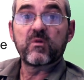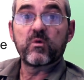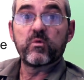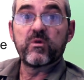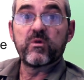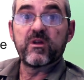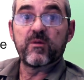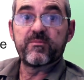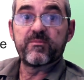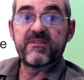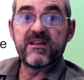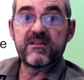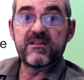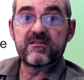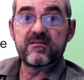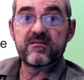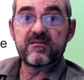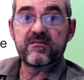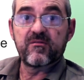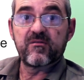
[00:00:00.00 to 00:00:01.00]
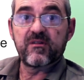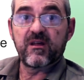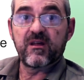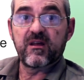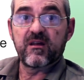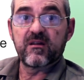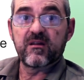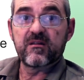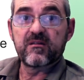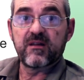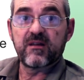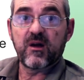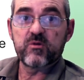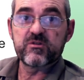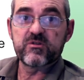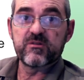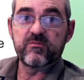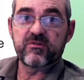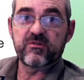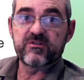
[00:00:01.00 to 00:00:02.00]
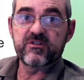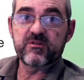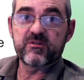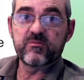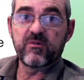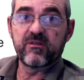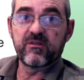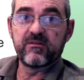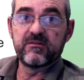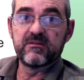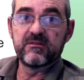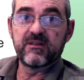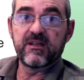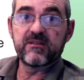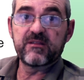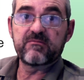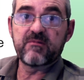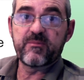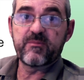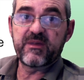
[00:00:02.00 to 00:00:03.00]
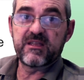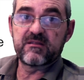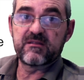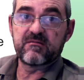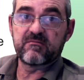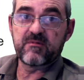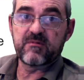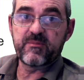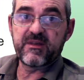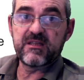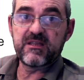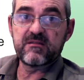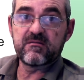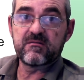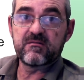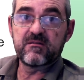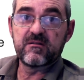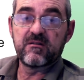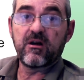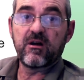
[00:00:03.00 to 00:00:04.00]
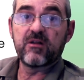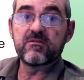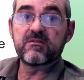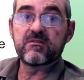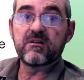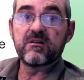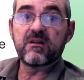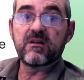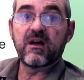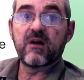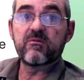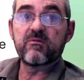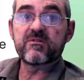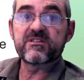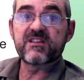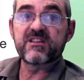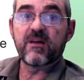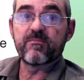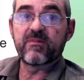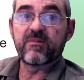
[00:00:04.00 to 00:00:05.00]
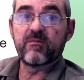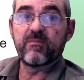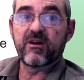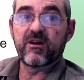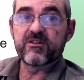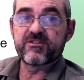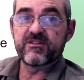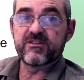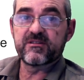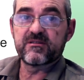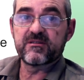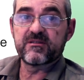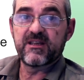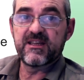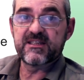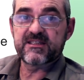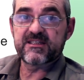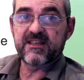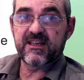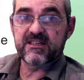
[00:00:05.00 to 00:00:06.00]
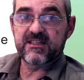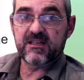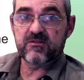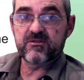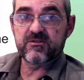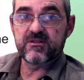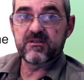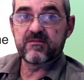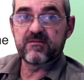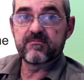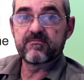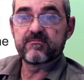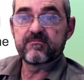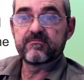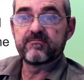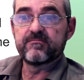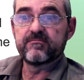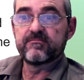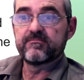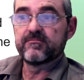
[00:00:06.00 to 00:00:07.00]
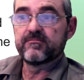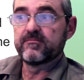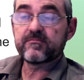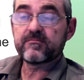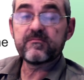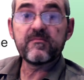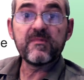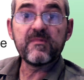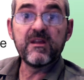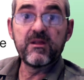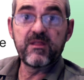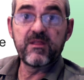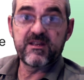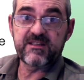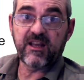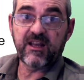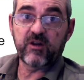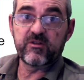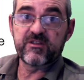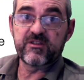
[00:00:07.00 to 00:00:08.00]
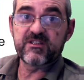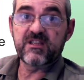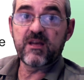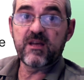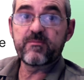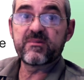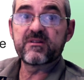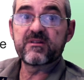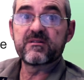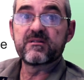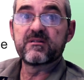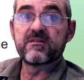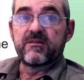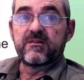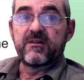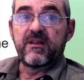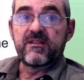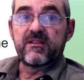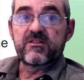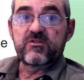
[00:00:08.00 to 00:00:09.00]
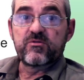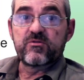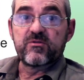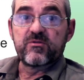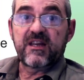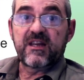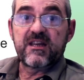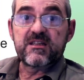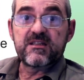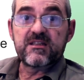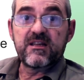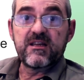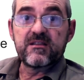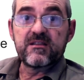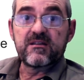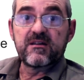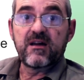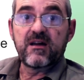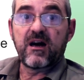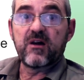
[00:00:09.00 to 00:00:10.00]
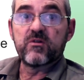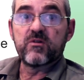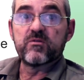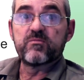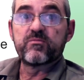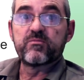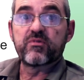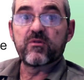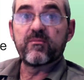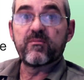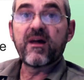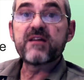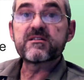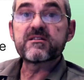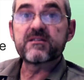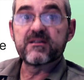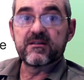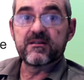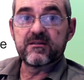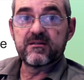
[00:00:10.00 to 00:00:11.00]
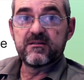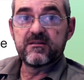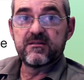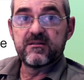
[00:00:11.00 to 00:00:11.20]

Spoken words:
We update the Gaussian process model and repeat until our sample budget is exhausted. The second step needs to translate how promising